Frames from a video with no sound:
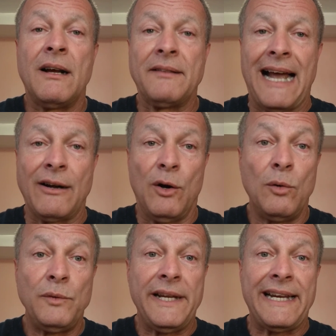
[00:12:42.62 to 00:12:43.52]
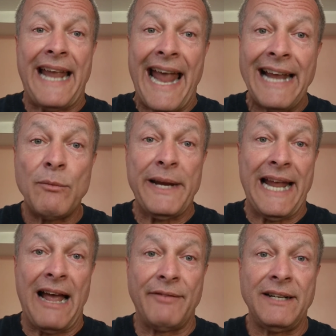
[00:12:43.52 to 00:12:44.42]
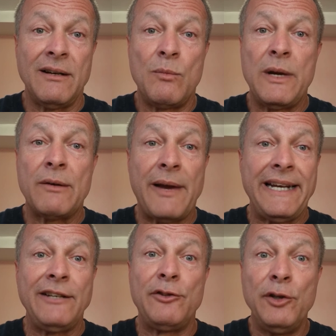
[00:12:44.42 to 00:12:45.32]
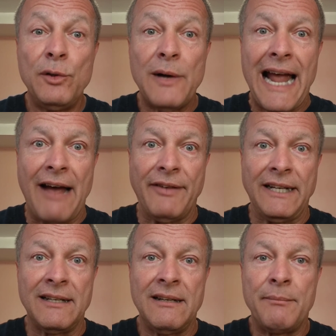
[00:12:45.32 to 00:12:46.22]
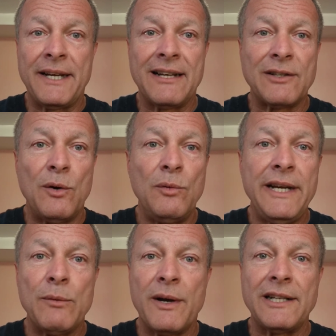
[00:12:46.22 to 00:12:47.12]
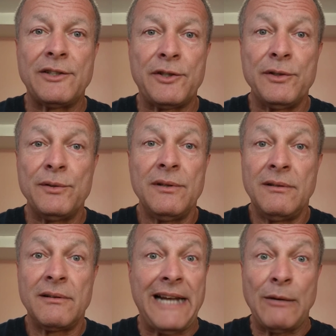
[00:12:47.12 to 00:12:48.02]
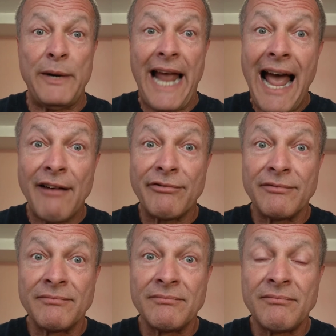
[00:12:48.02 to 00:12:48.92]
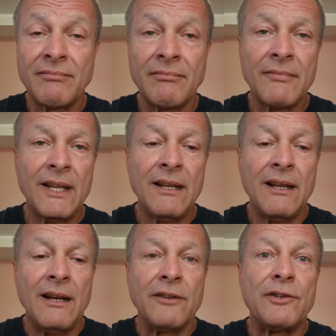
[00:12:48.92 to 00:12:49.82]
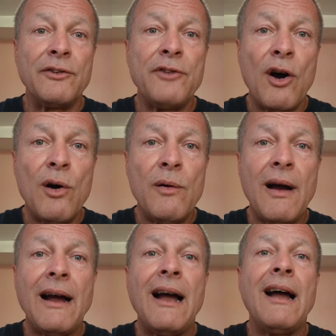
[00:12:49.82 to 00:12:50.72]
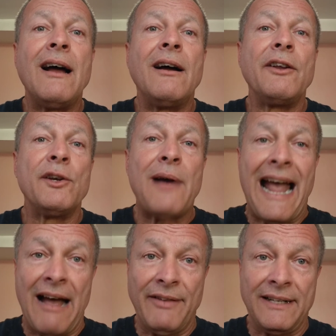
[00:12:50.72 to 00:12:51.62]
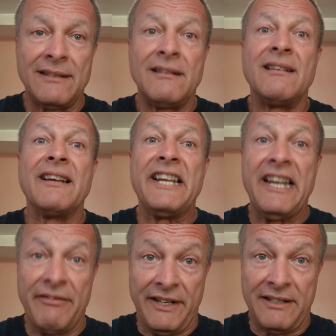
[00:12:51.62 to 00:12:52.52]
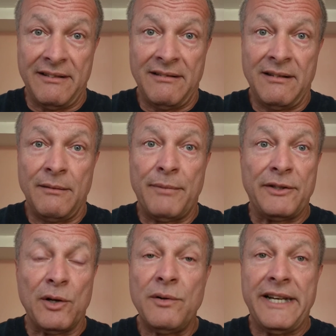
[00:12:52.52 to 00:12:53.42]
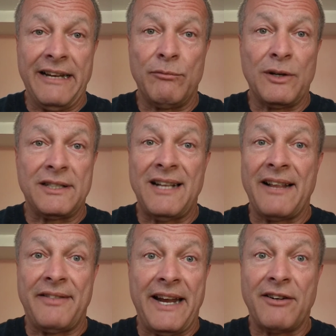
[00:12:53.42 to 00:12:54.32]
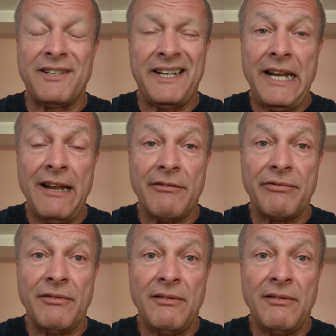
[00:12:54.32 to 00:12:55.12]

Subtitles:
Not only can we have it, we already do have it, because only what is true can we have. To know you have it, give it, but don't give what's not there to give.